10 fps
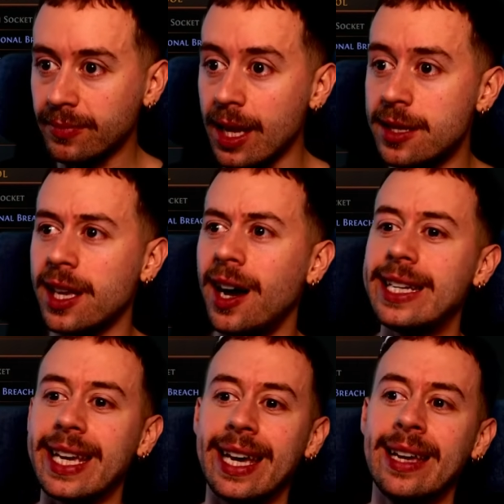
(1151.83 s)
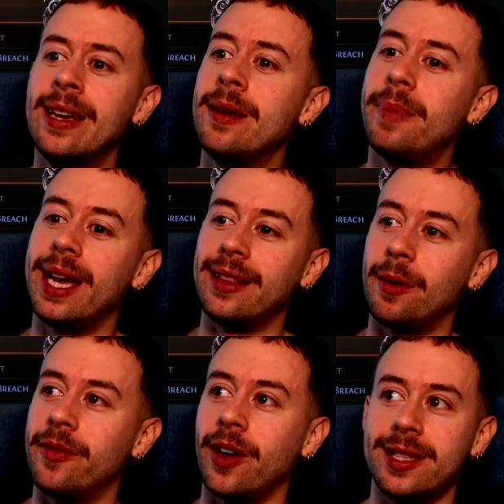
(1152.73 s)
So the idea being that
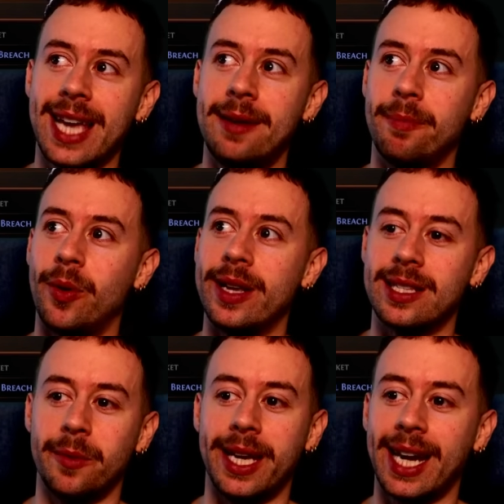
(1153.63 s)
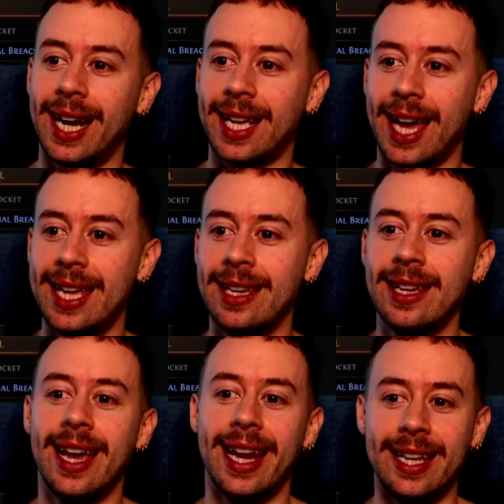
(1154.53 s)
we've got 10 points that we can allocate,
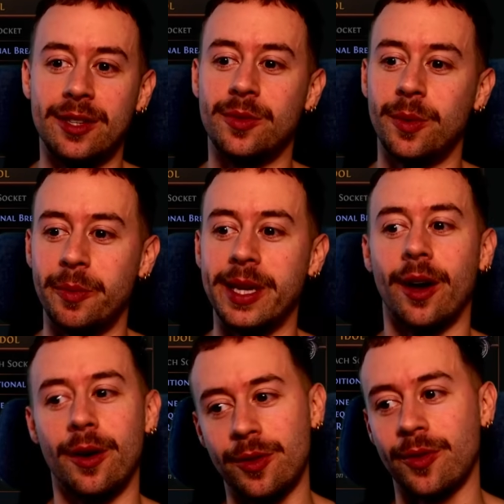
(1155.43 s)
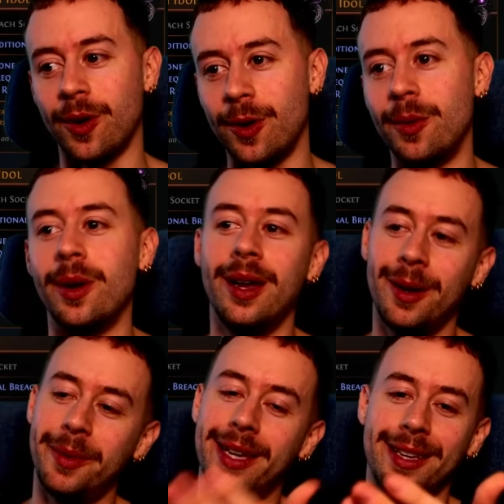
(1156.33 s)
and each one we go through,
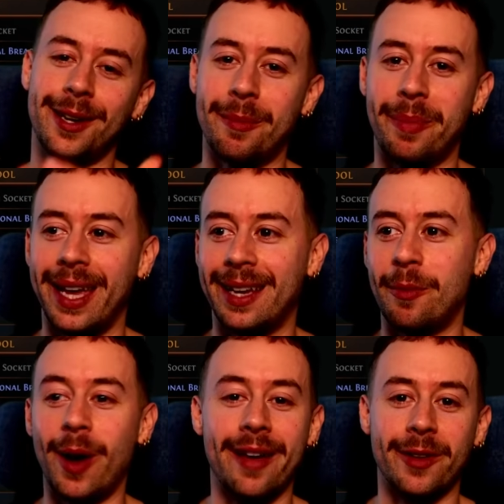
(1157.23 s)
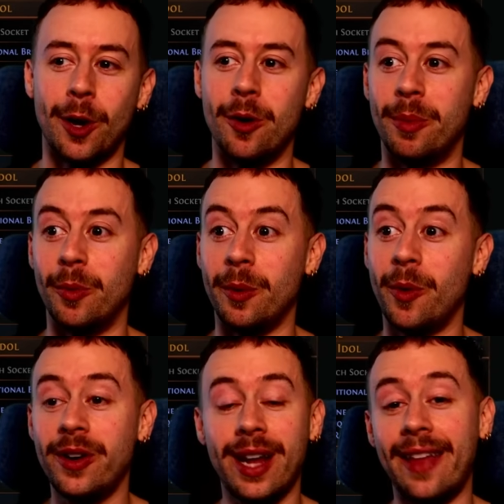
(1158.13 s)
we, you know, pick whatever notable we
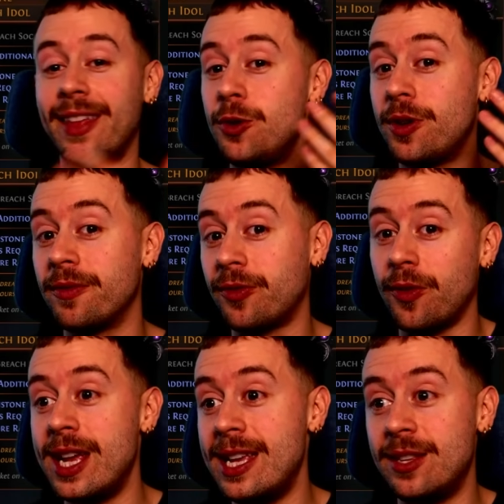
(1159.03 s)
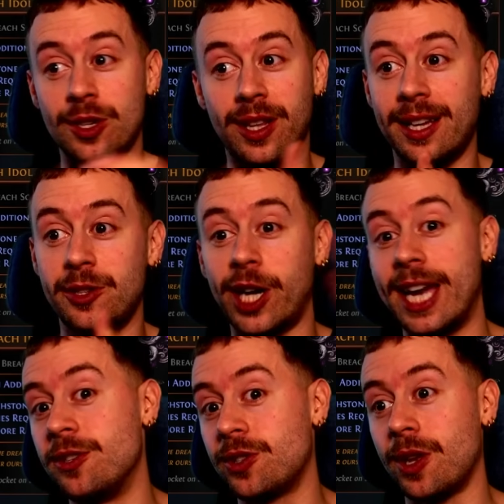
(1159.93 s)
want, and then you can just like
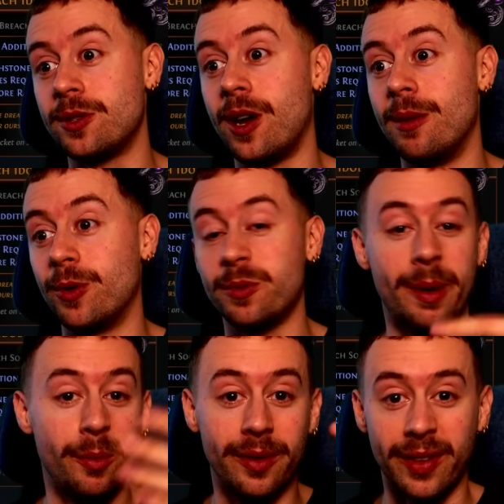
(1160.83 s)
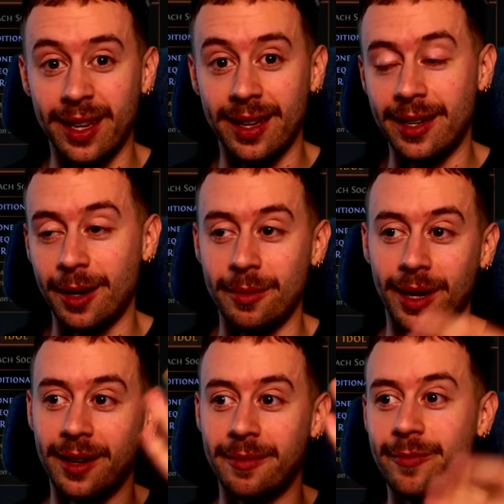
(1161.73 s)
change those notables, maybe with a, you know,
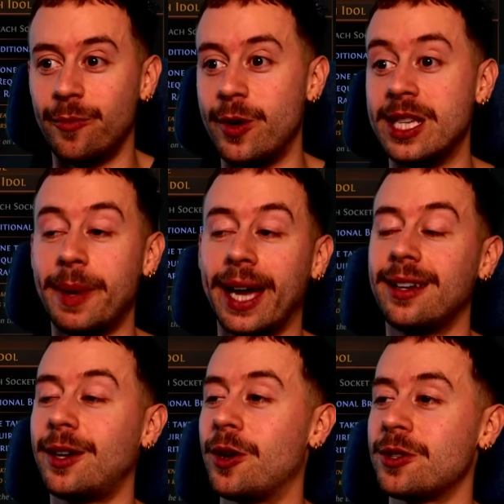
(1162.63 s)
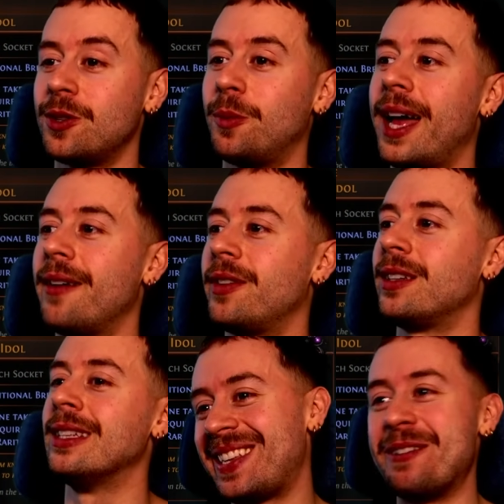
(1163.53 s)
like a respec cost or whatever.
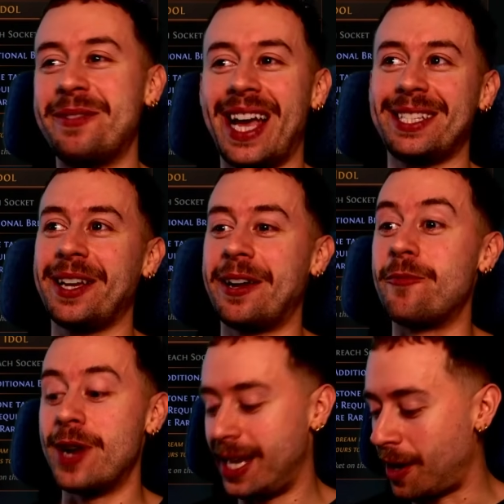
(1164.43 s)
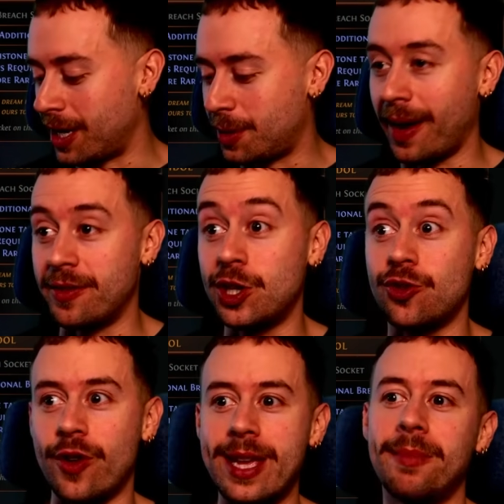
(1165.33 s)
So that's like a really nice way of
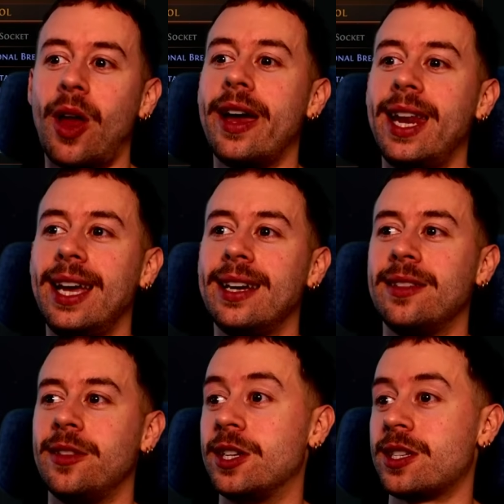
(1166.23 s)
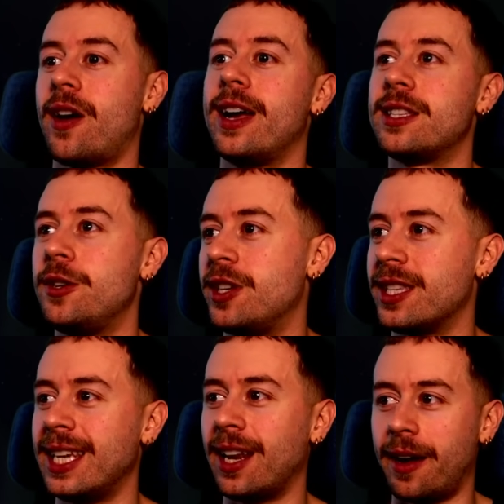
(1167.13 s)
streamlining the design. So you can
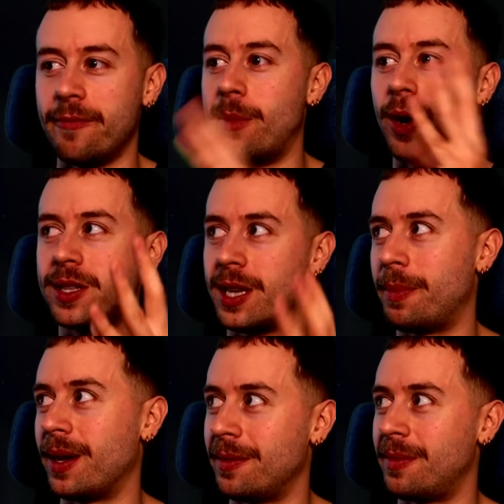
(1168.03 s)
see like I've mocked up a